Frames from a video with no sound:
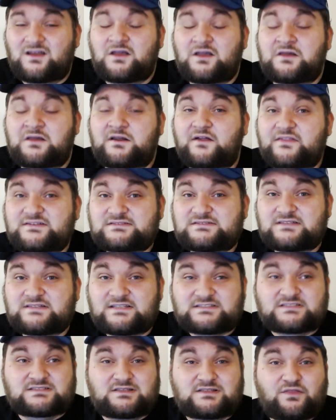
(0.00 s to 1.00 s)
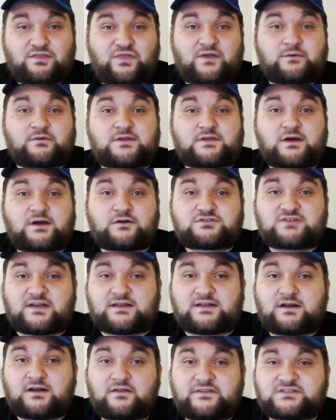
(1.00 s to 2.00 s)
Now this is the thing with Gotrek
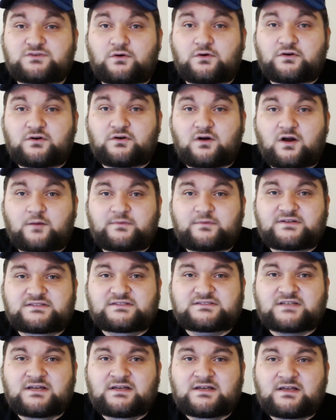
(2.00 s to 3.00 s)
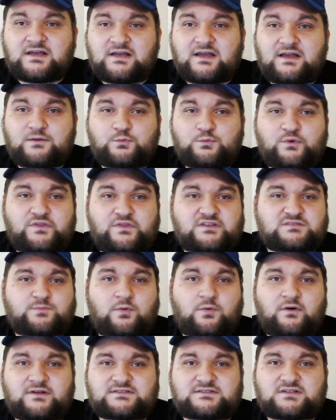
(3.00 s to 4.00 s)
and all these order armies, with his
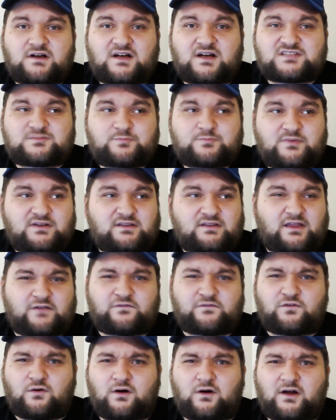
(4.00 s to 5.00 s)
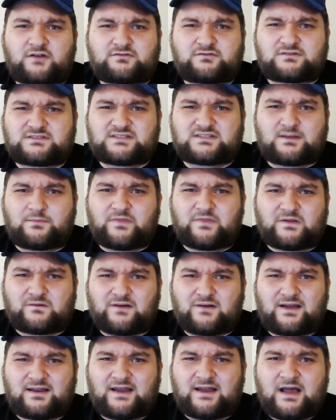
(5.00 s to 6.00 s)
points cost being like 400 something
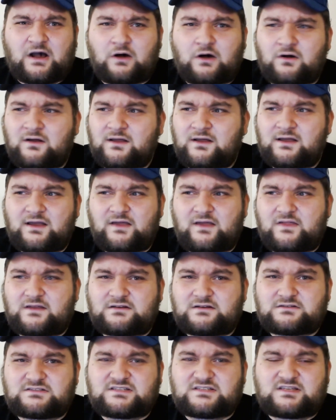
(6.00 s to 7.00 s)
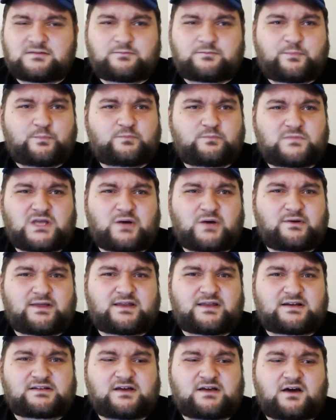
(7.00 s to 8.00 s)
right now. Then you see him going
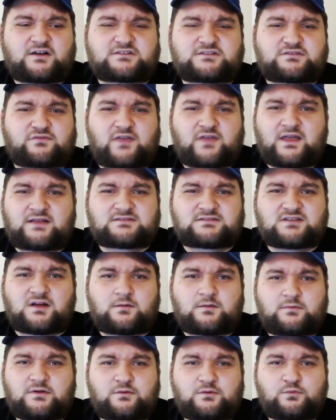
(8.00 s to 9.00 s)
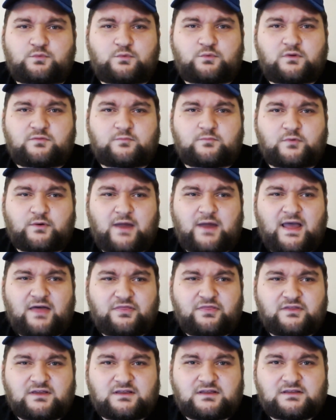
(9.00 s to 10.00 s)
into Daughters of Cain's army with
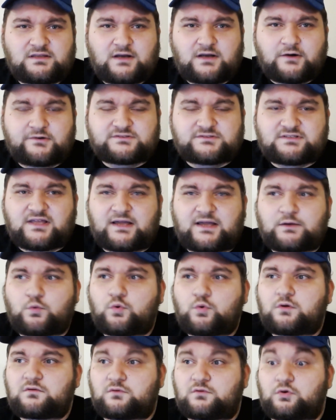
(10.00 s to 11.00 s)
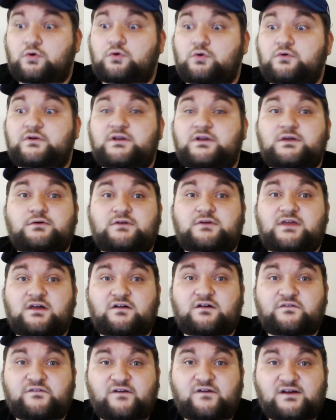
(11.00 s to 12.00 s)
Marathi. It's like, who do you kill
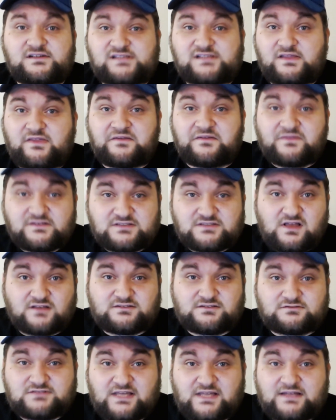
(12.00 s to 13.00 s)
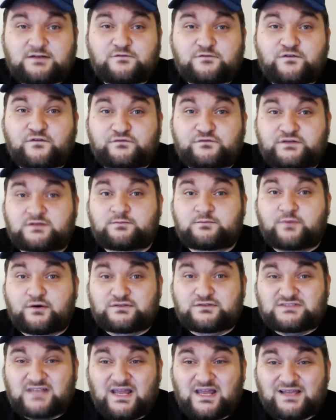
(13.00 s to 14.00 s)
first? And then there's also 10 to 15 bow
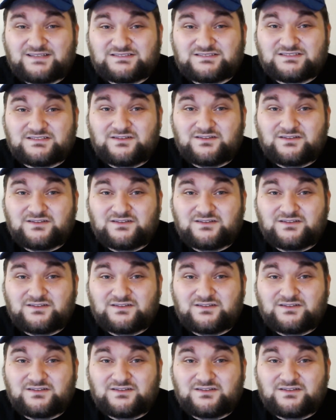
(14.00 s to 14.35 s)
snakes.